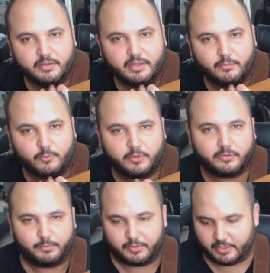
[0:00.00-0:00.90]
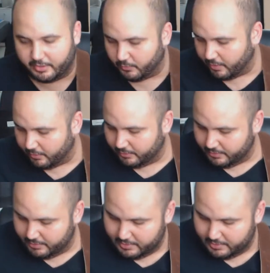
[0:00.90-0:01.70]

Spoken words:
that work pretty well.